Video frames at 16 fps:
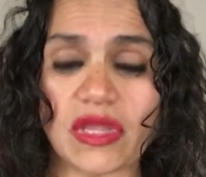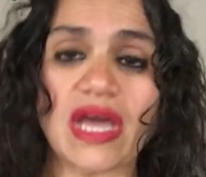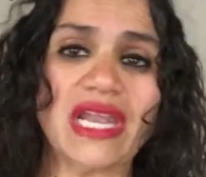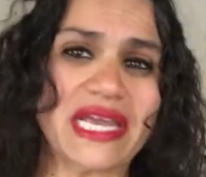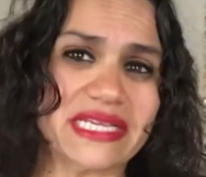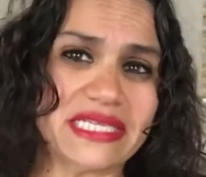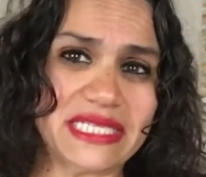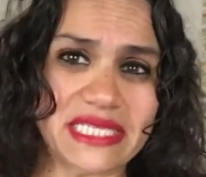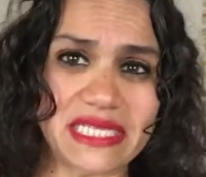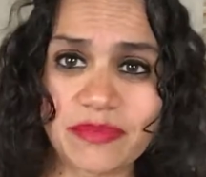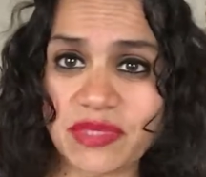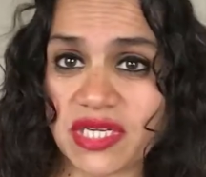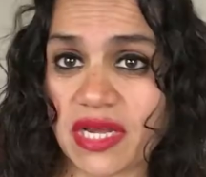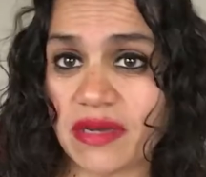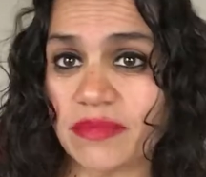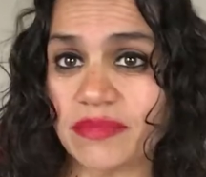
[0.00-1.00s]
like
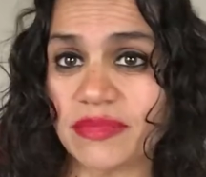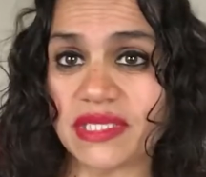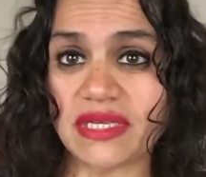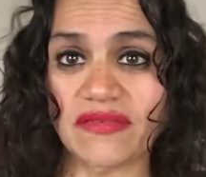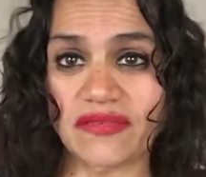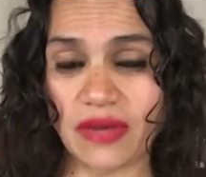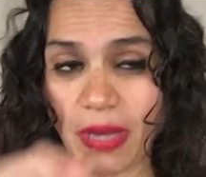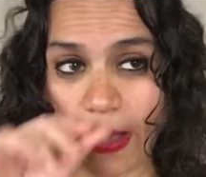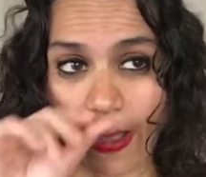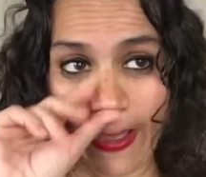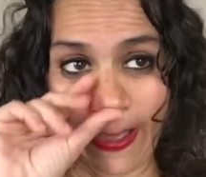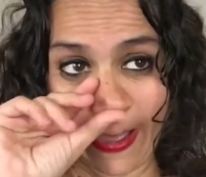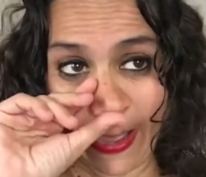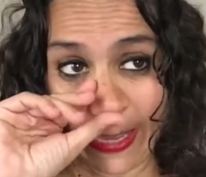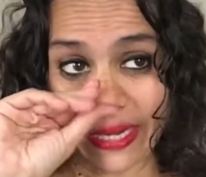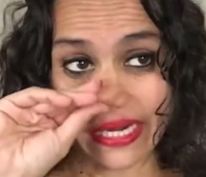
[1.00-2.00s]
symptoms of
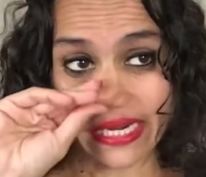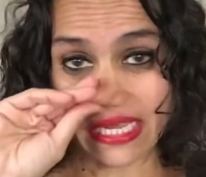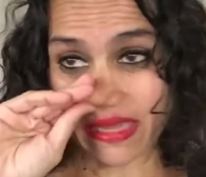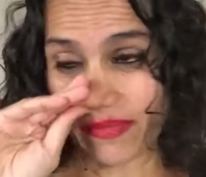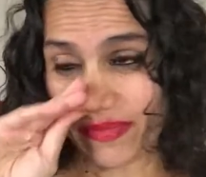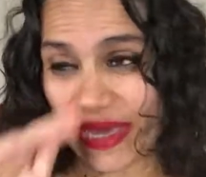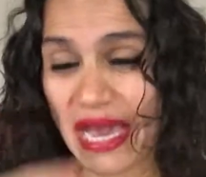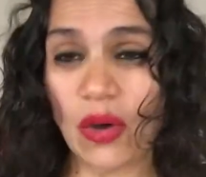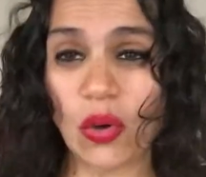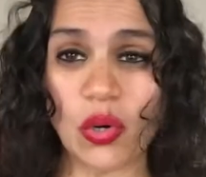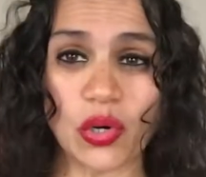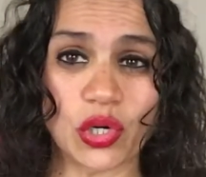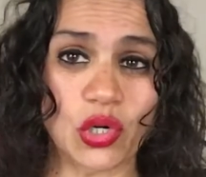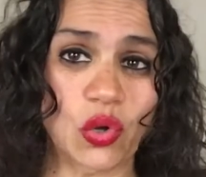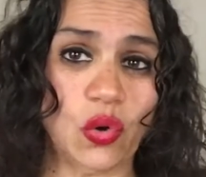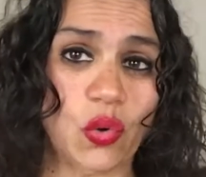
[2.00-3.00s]
anemia
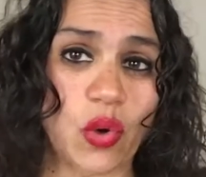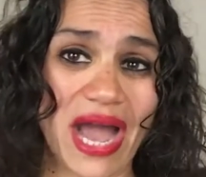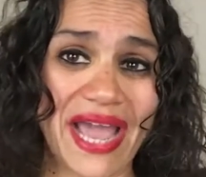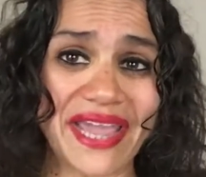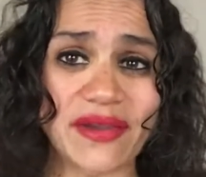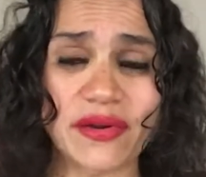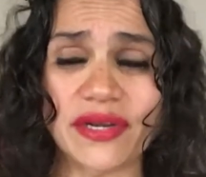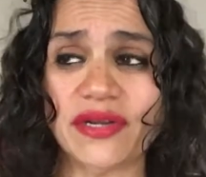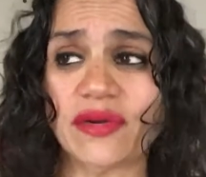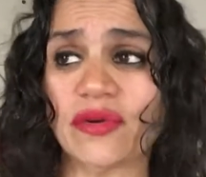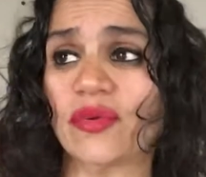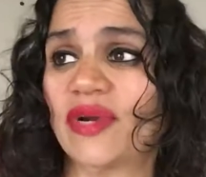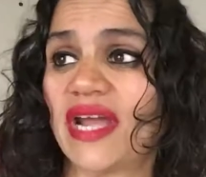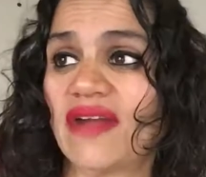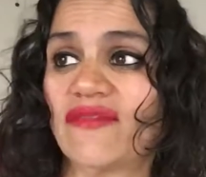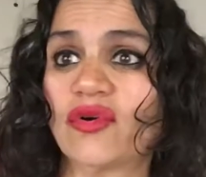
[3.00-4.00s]
or low iron or
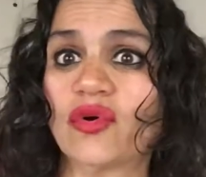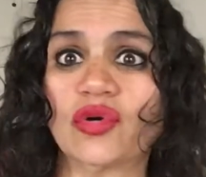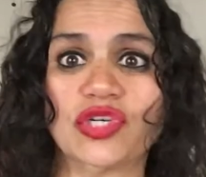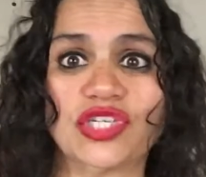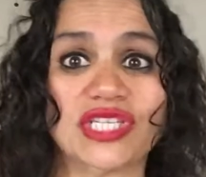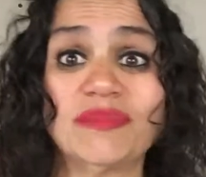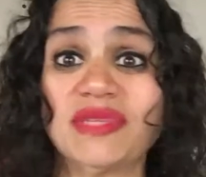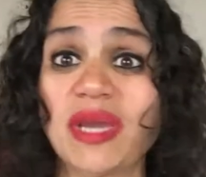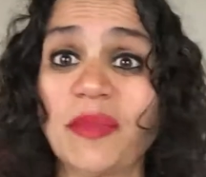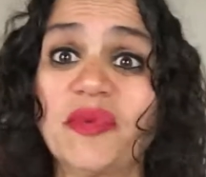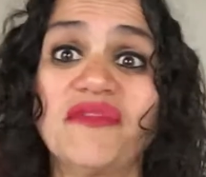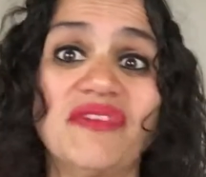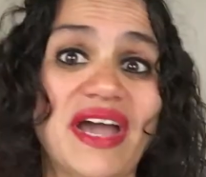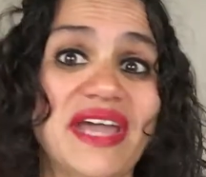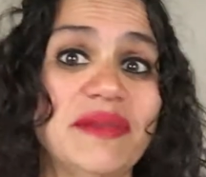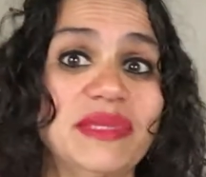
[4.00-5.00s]
whatever, or some type
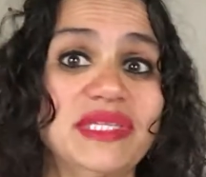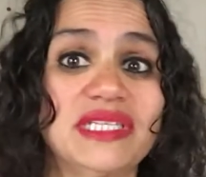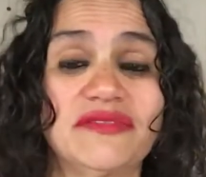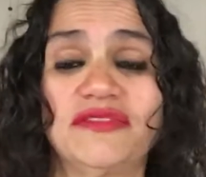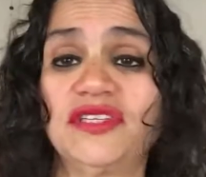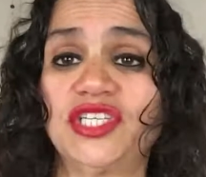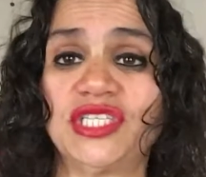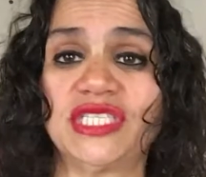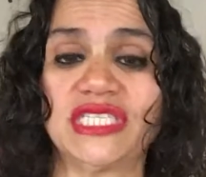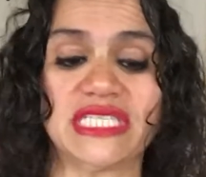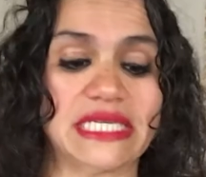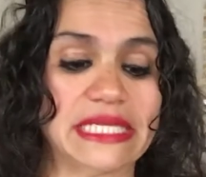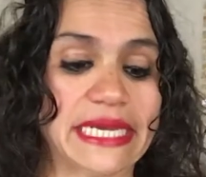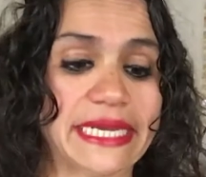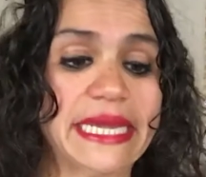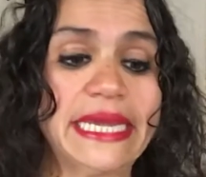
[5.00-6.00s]
of vitamin deficiency.
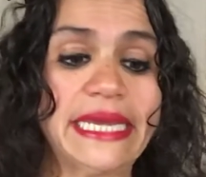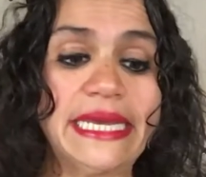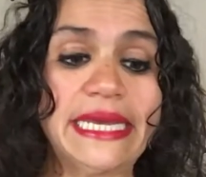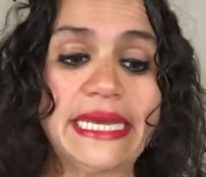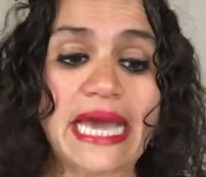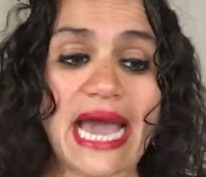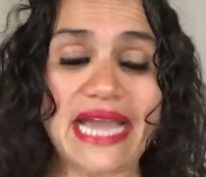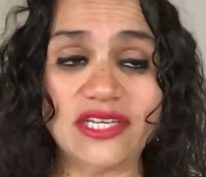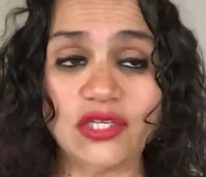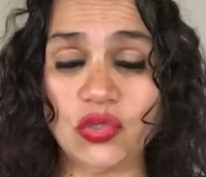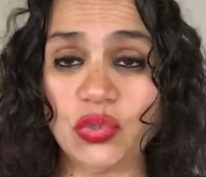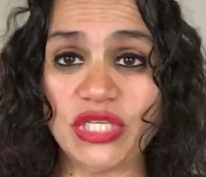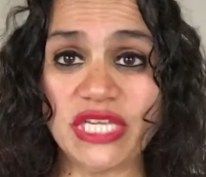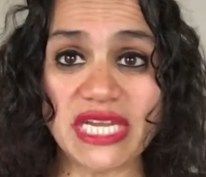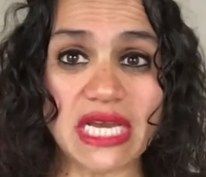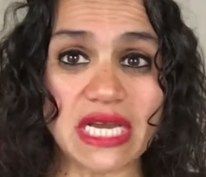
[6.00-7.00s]
Like, I
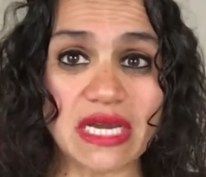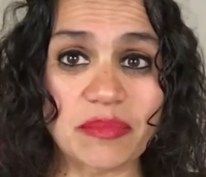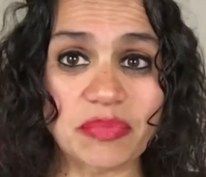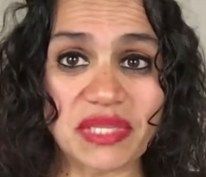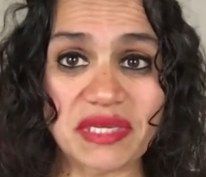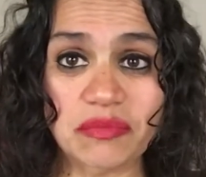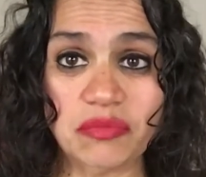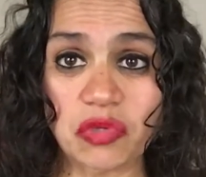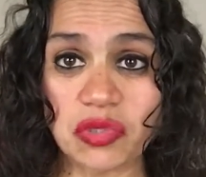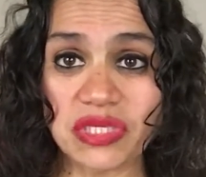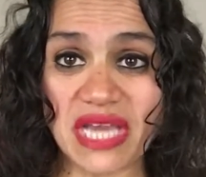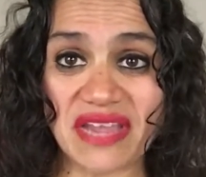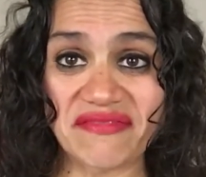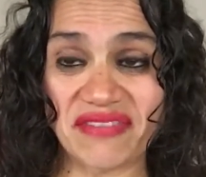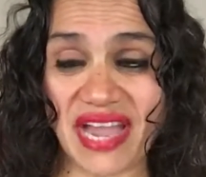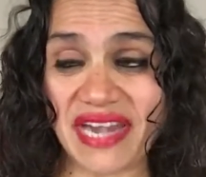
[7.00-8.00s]
do take a complete
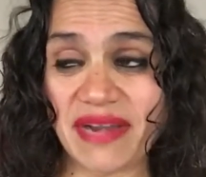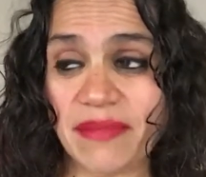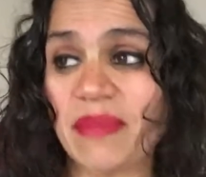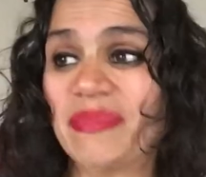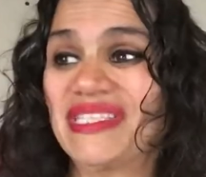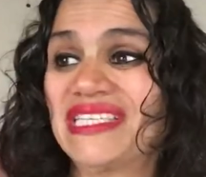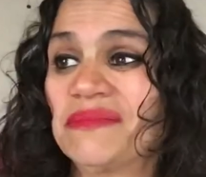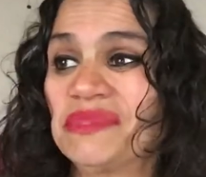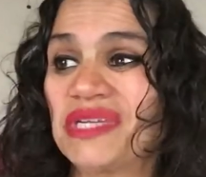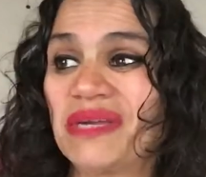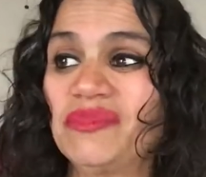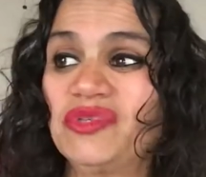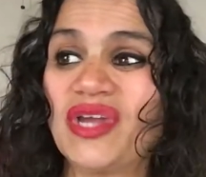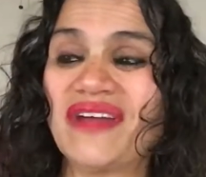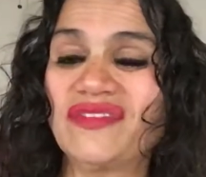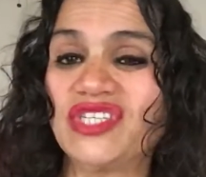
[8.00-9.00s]
multivitamin, but
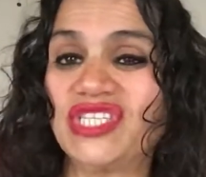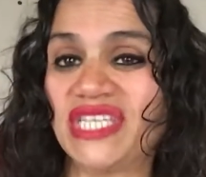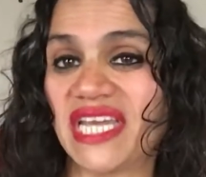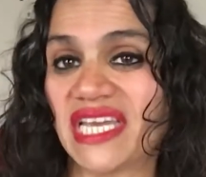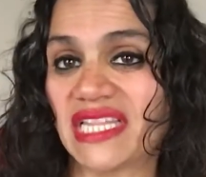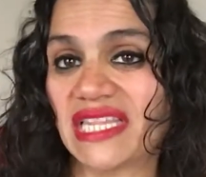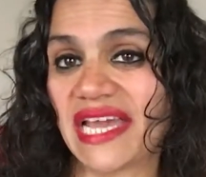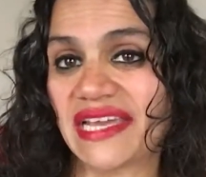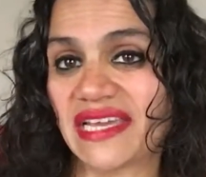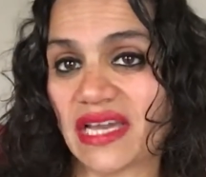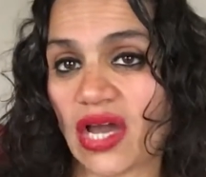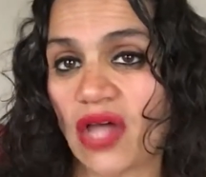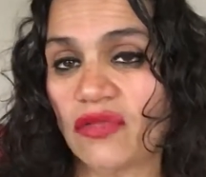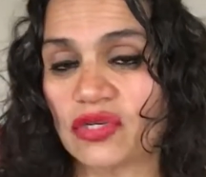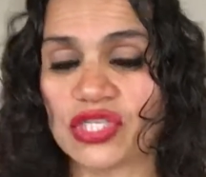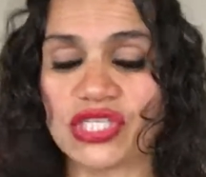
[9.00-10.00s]
sometimes you have to take like
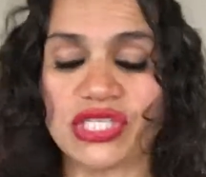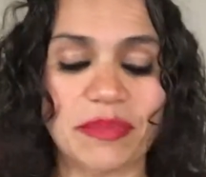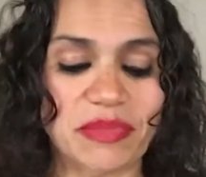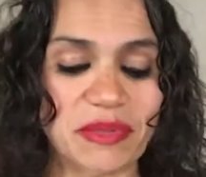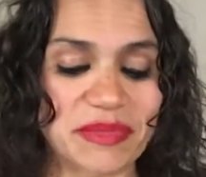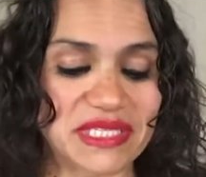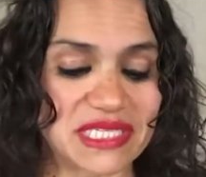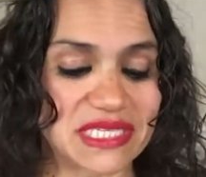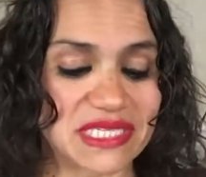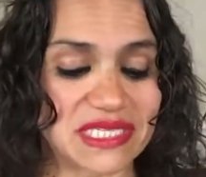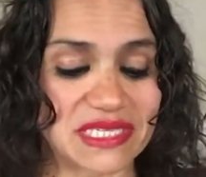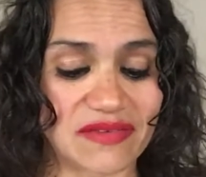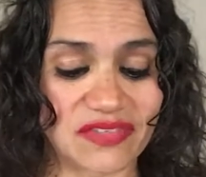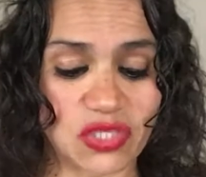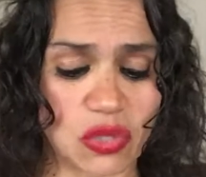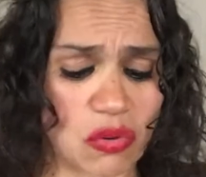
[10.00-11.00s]
other supplements and
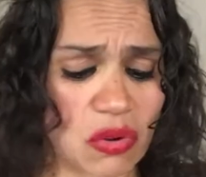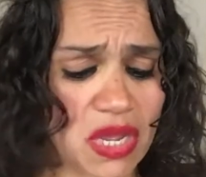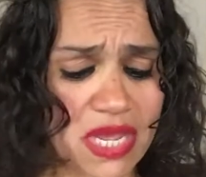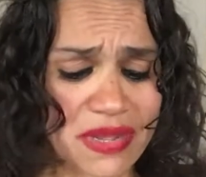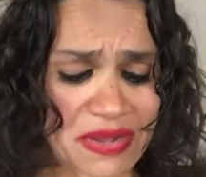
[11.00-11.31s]
stuff. So